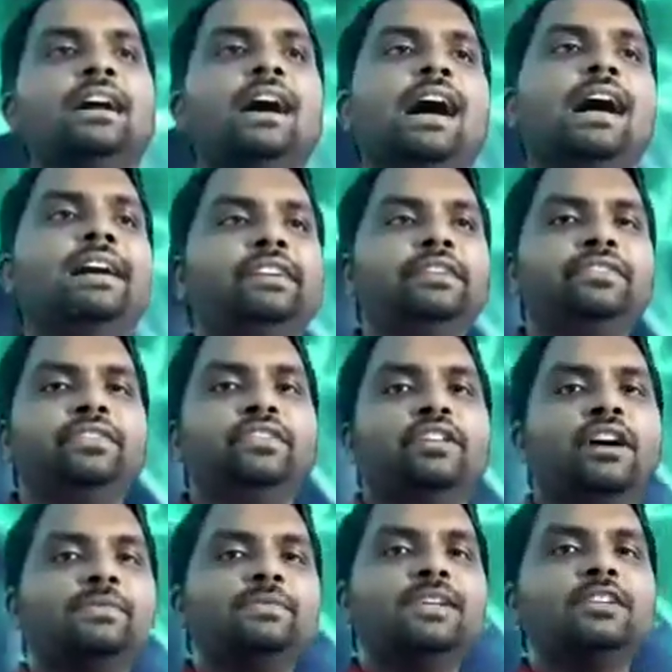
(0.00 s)
And if you
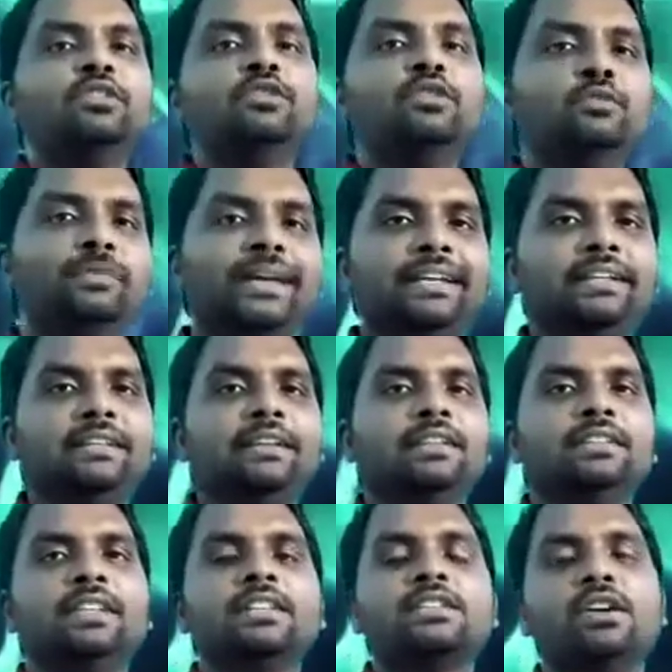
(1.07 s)
observe
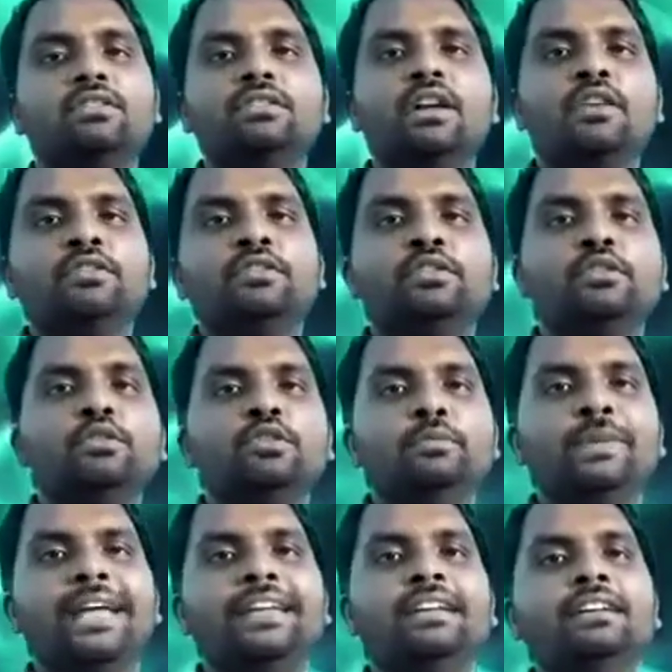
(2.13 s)
woman, the sound of
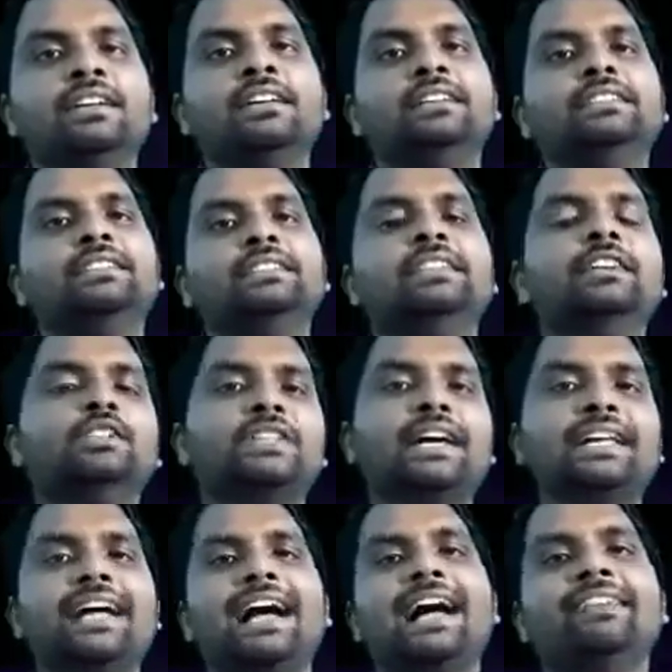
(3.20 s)
woman, those
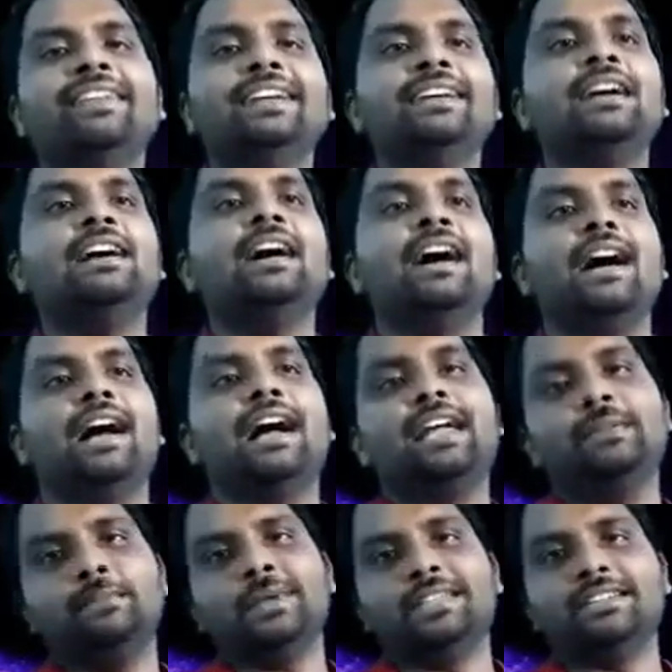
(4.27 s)
are having
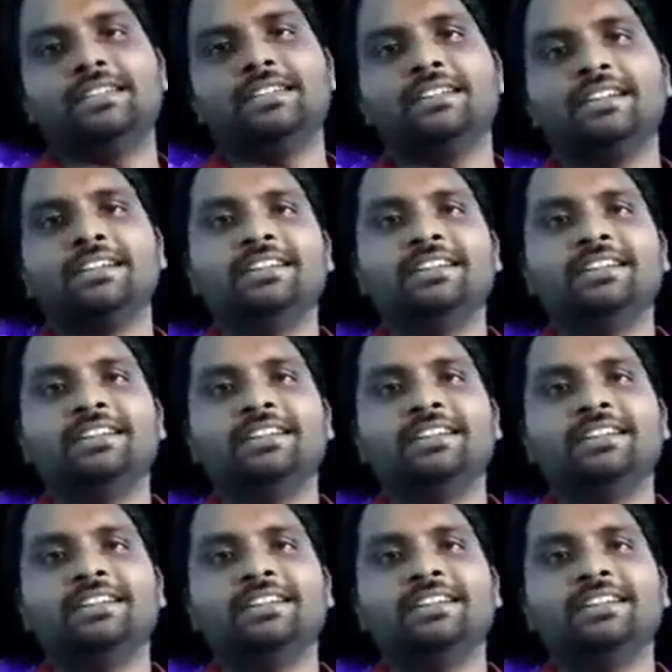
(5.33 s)
high pitch.